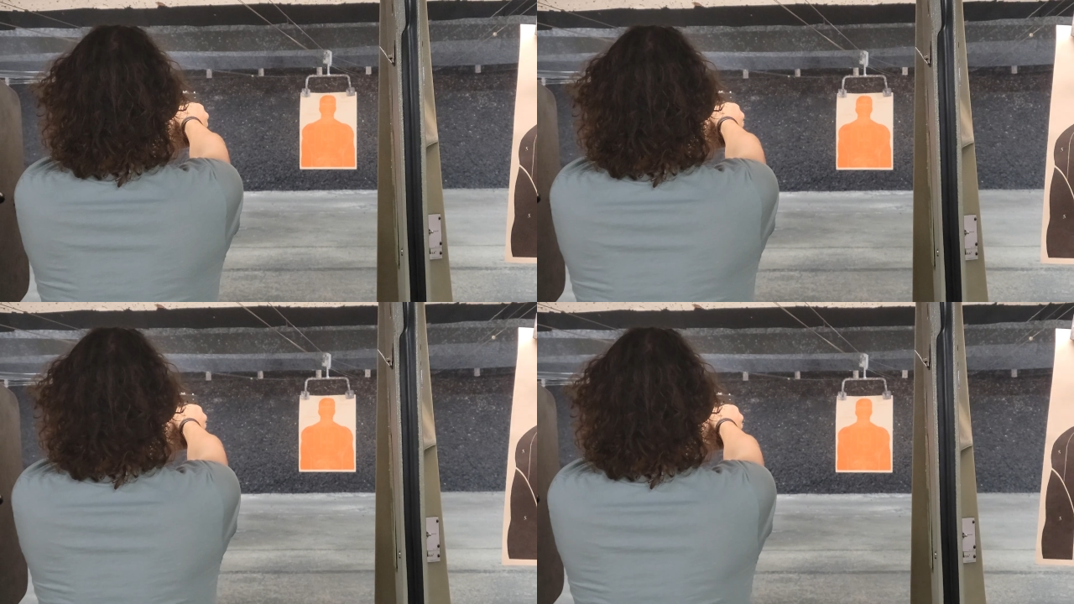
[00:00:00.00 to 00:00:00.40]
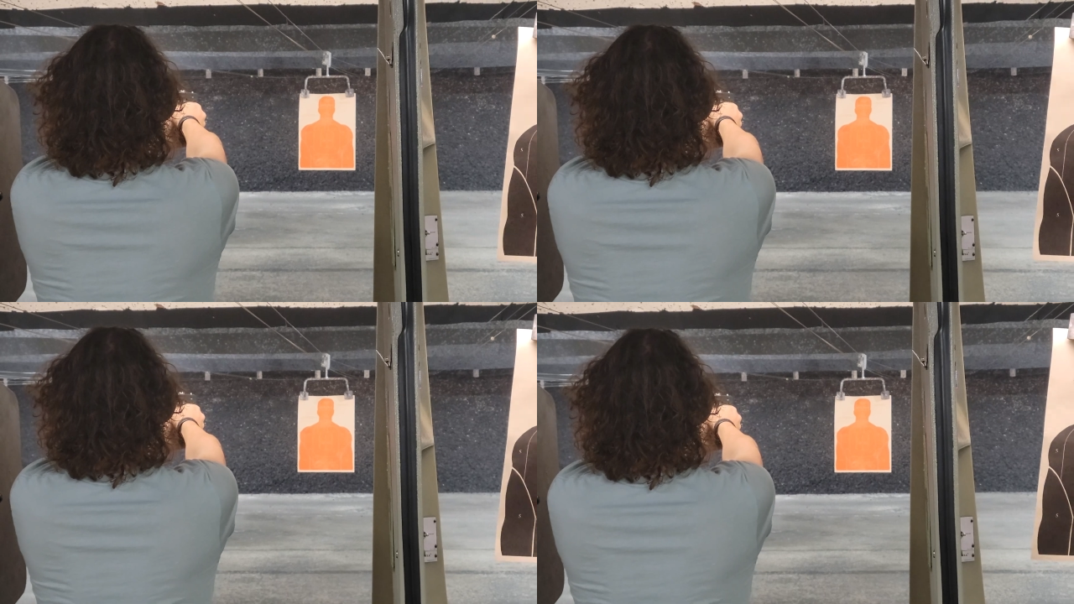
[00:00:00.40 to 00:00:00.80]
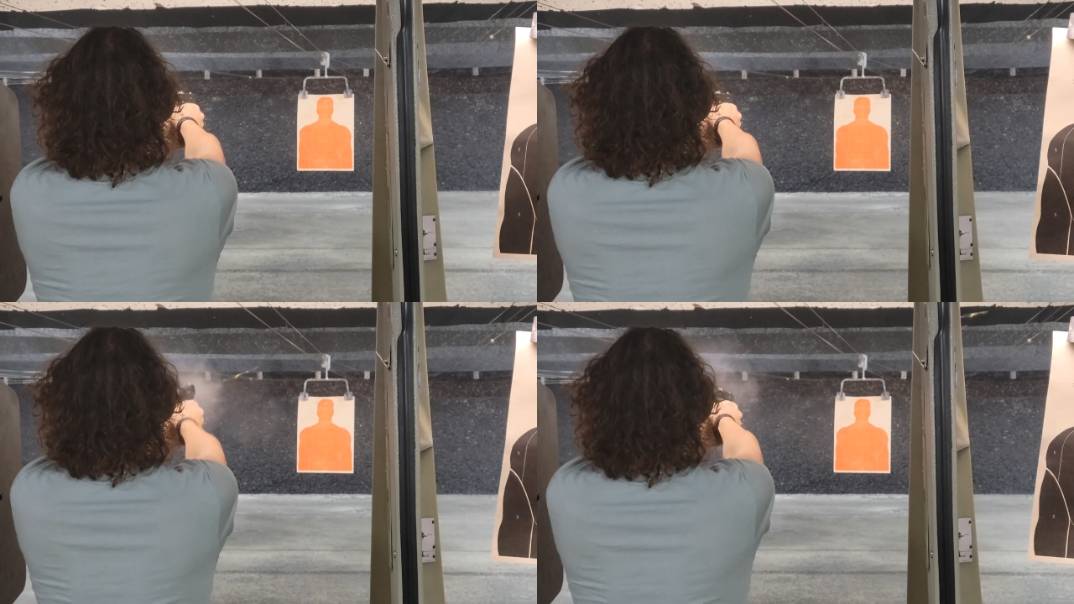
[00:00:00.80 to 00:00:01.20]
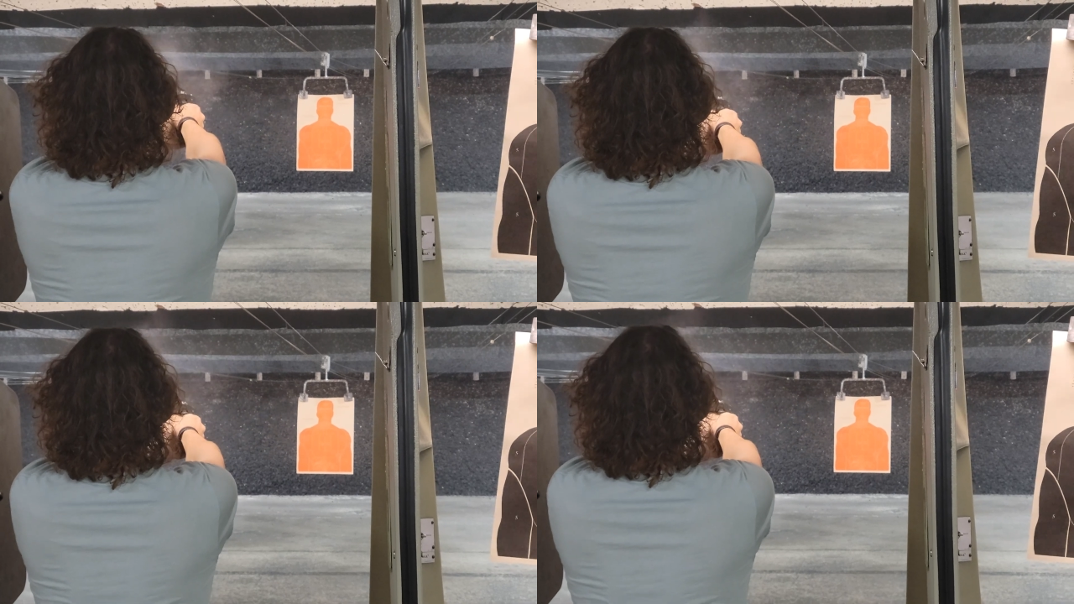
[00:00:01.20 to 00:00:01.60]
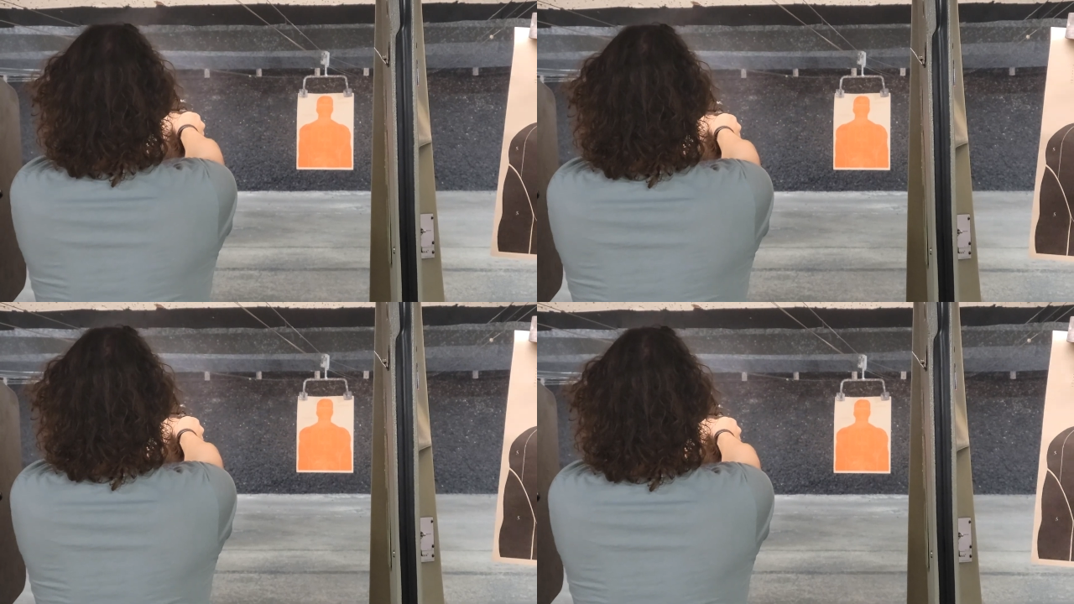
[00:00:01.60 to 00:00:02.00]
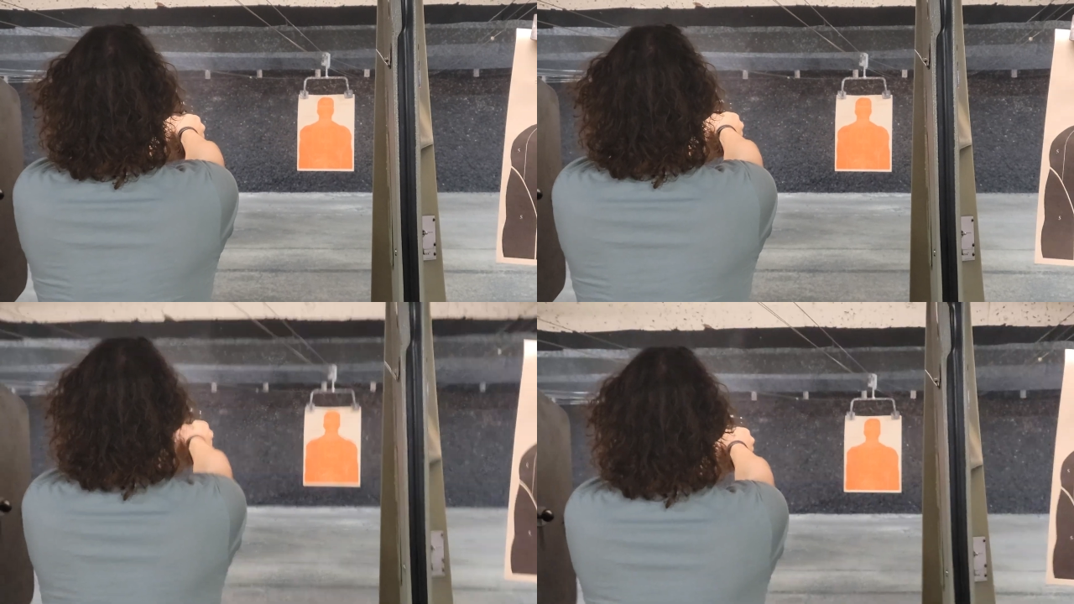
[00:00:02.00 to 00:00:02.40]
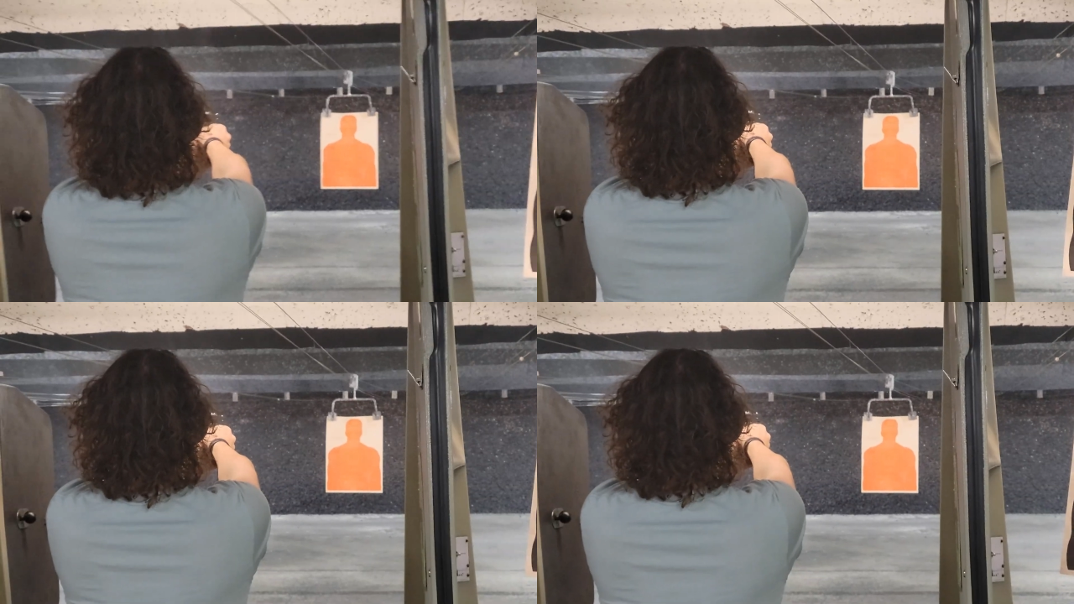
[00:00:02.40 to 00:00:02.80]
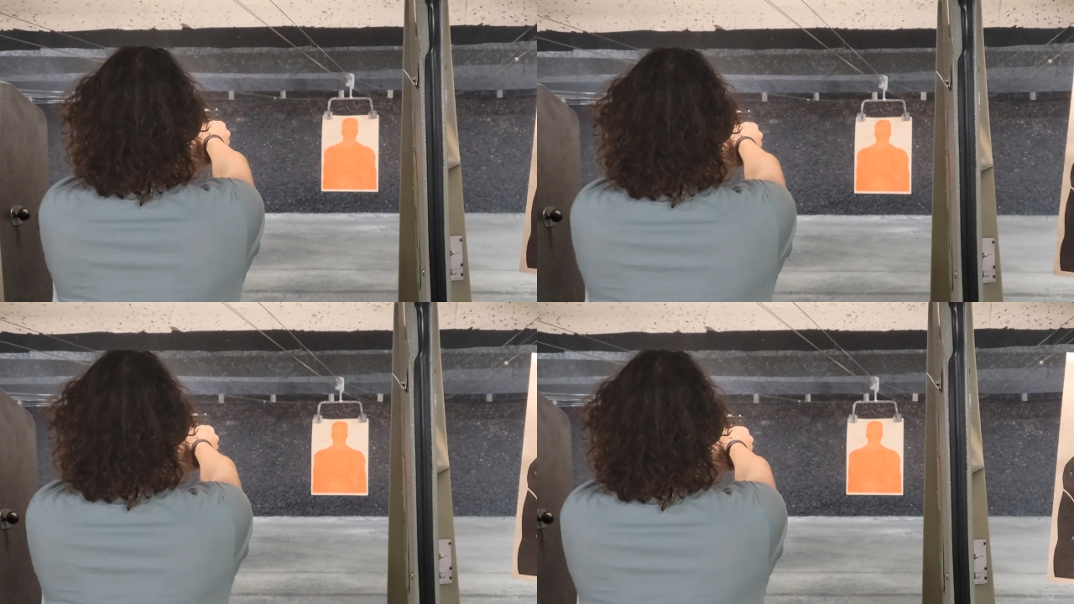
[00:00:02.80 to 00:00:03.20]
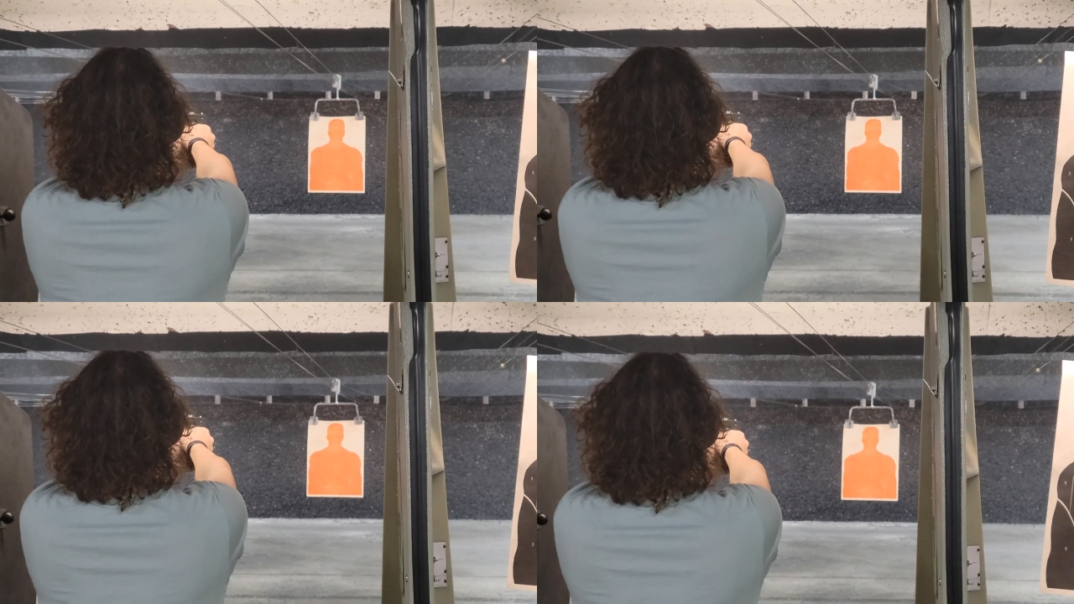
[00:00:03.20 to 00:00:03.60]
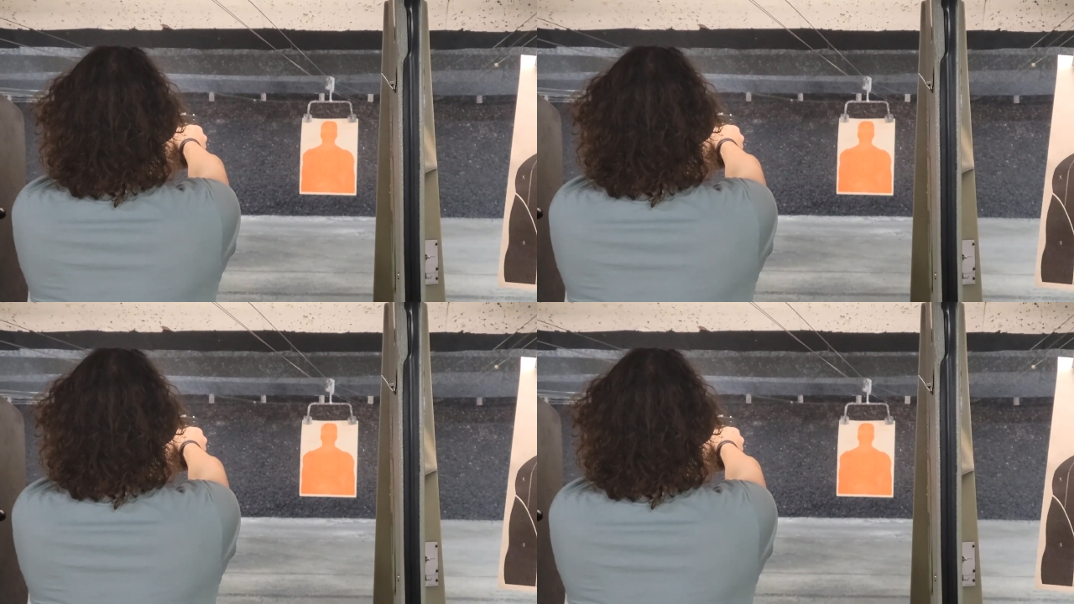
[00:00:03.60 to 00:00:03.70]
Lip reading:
No face is visible, so there are no lips to read.